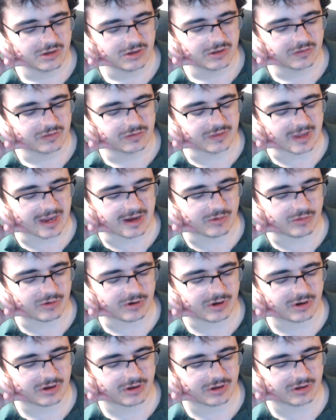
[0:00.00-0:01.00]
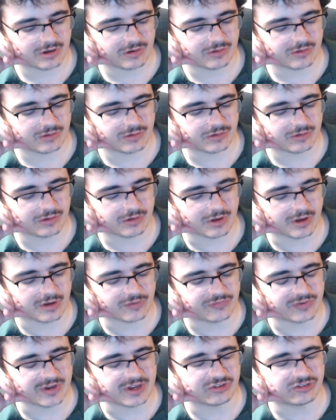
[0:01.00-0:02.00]
Now, I
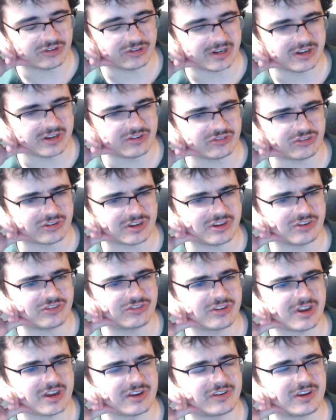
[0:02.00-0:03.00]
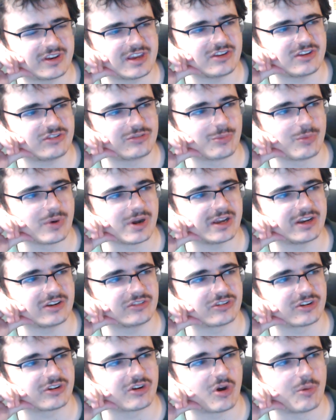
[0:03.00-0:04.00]
think Zelensky said he's willing
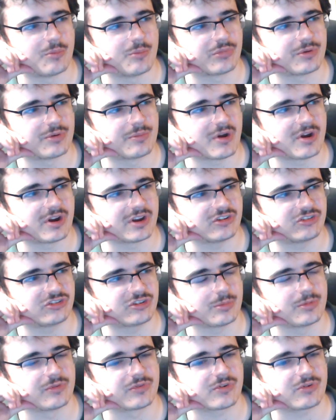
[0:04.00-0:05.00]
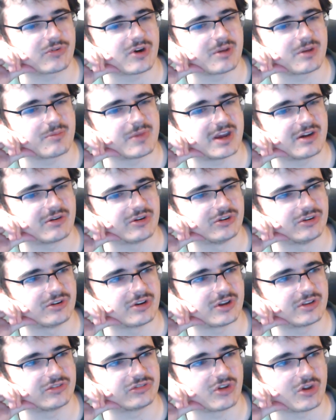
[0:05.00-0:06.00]
to compromise some of Crimea and,
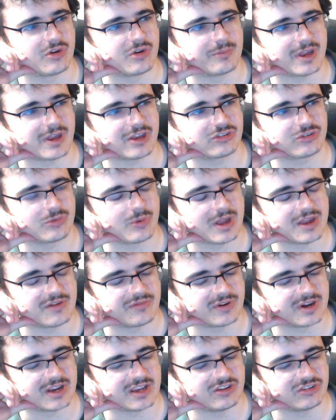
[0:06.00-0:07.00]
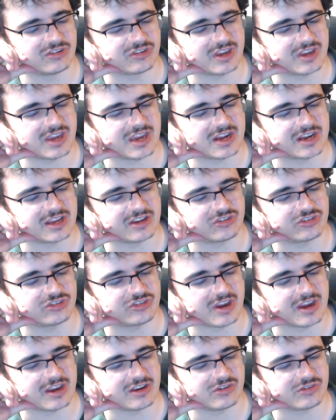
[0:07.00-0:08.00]
like, Donbass or whatever it is in
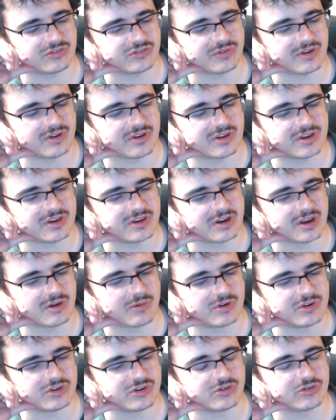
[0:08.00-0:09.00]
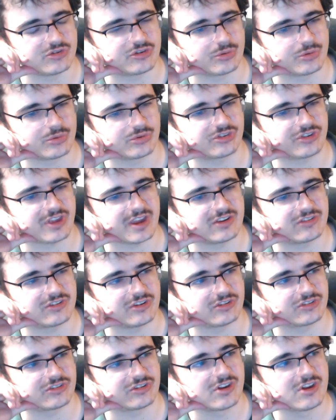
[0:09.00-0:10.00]
exchange for, you know, a neutral
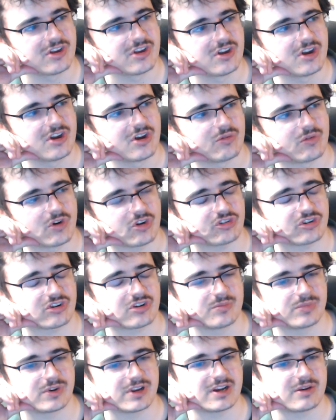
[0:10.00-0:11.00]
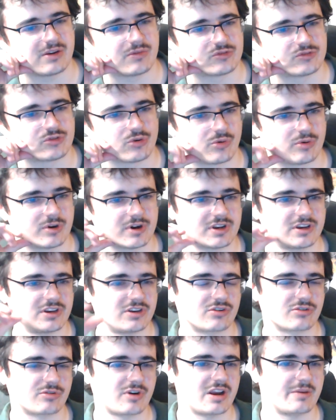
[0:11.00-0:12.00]
status, Russia completely withdrawing,
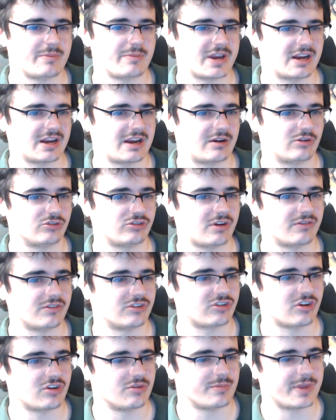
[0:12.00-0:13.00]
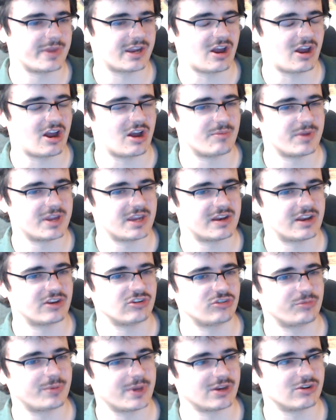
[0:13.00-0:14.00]
Ukraine being allowed to have its own big army and then
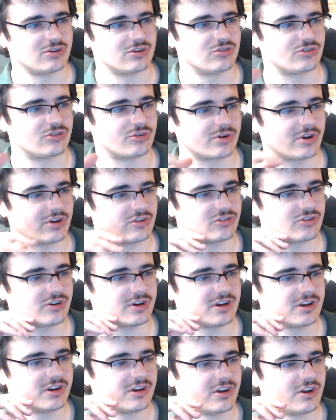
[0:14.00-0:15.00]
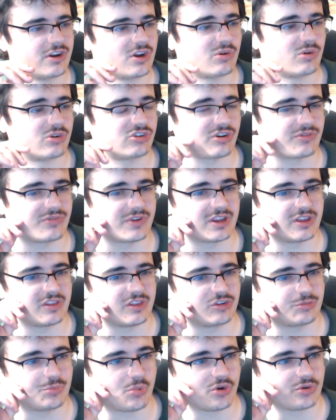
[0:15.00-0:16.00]
just being a neutral country, which I think at
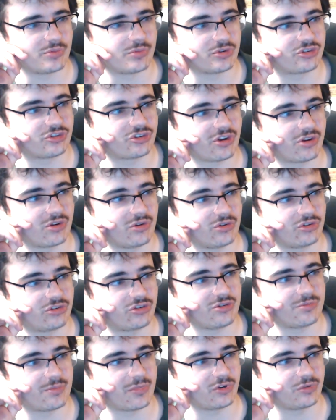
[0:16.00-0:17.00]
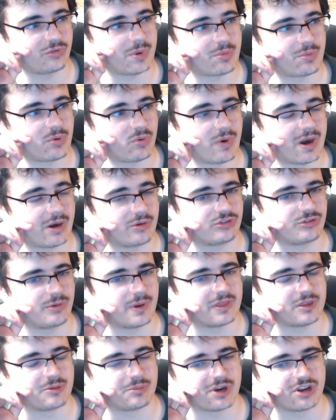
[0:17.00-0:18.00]
this point would suit most people well to
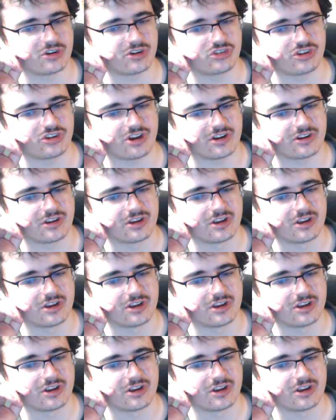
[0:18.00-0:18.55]
end the bloodshed.